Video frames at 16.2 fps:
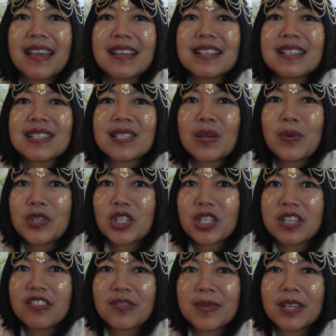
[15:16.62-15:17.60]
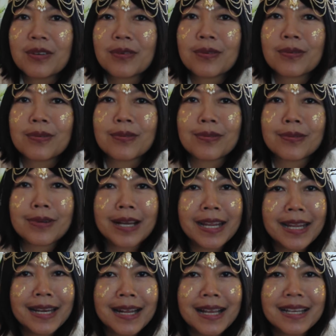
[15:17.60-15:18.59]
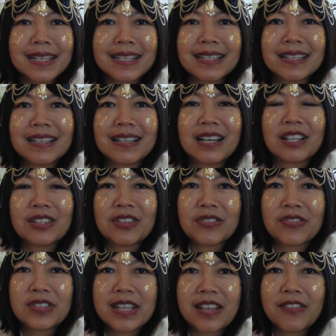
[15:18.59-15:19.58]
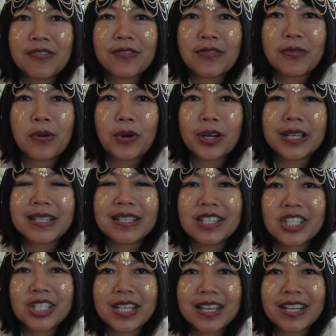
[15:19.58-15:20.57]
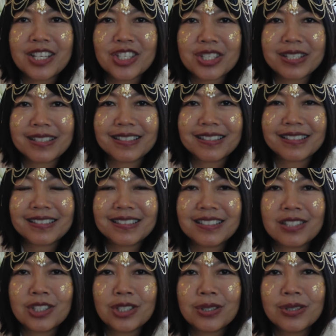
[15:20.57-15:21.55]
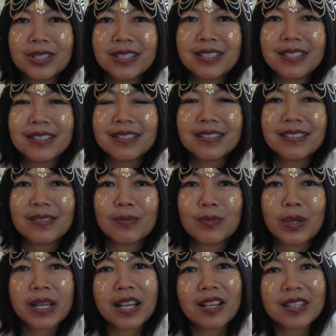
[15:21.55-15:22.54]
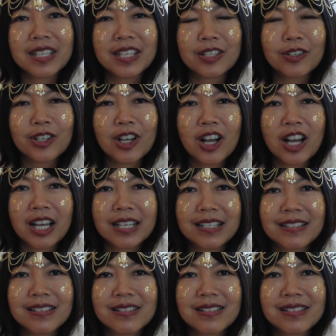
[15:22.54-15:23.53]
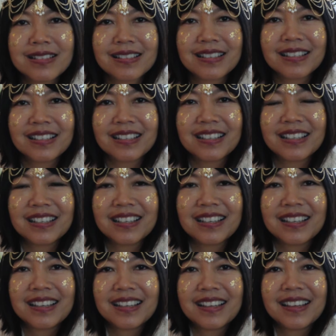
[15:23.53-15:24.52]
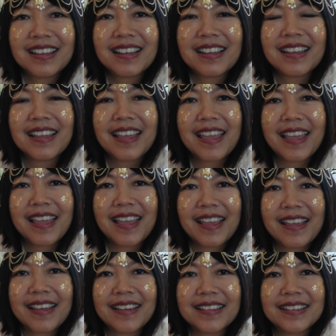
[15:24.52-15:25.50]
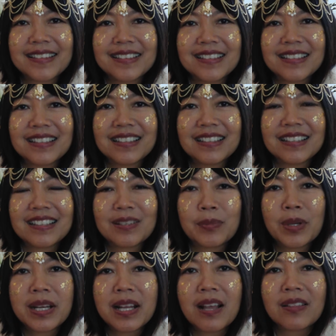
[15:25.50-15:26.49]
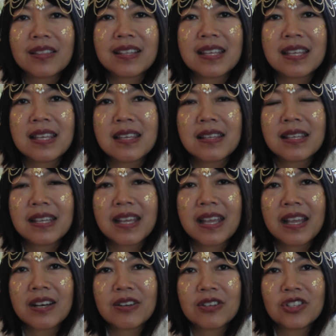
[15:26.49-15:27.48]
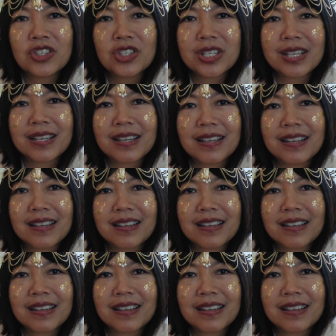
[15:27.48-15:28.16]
So, which gives me a great idea on this day 4 initiation to tune in, bring out the inner goddess, and bring out the healing energy